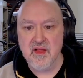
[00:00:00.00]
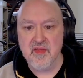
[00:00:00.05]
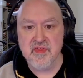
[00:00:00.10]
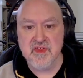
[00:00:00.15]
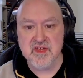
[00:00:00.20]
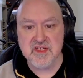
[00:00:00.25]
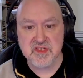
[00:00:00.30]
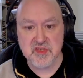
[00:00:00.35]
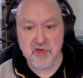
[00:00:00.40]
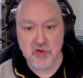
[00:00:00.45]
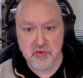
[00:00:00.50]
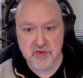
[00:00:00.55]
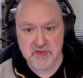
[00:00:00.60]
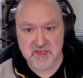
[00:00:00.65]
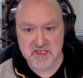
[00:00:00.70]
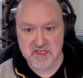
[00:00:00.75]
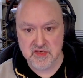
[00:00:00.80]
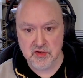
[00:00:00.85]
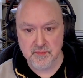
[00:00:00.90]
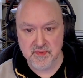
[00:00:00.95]
This could
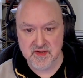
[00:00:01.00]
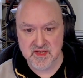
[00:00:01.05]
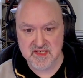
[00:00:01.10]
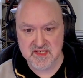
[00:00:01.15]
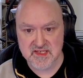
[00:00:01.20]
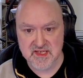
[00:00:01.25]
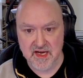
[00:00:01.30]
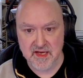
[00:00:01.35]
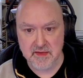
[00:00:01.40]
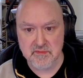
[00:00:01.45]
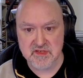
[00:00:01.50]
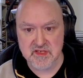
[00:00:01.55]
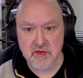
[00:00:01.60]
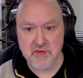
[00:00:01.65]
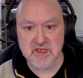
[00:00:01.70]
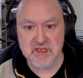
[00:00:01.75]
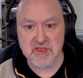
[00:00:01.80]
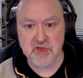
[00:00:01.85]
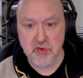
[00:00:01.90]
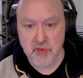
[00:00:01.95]
still be the same. So
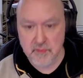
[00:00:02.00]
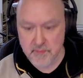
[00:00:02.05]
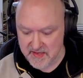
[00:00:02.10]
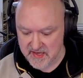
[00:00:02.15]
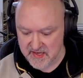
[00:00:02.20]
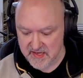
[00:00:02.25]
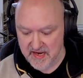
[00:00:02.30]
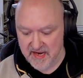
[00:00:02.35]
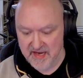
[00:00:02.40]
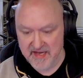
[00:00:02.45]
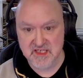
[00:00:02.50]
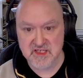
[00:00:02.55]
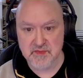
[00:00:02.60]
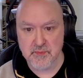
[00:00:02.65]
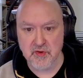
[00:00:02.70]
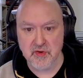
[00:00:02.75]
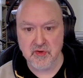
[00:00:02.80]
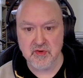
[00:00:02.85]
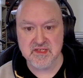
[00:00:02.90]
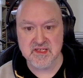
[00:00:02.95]
this could be an 8
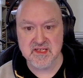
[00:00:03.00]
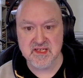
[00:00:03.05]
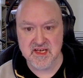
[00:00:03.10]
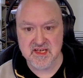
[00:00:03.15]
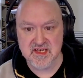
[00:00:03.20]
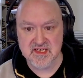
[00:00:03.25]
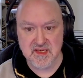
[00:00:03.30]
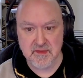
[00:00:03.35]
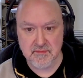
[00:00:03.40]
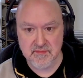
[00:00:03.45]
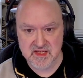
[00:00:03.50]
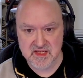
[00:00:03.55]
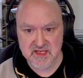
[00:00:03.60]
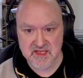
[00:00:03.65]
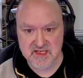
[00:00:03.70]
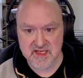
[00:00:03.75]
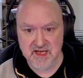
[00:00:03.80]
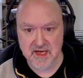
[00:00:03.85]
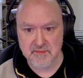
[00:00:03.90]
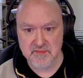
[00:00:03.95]
because these can be the
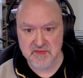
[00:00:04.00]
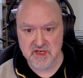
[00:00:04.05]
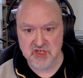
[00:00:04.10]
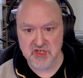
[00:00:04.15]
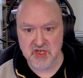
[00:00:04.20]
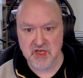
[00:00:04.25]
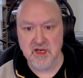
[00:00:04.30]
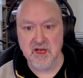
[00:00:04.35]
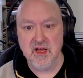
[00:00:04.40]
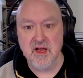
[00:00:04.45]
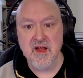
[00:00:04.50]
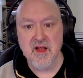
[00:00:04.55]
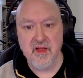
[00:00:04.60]
same digit.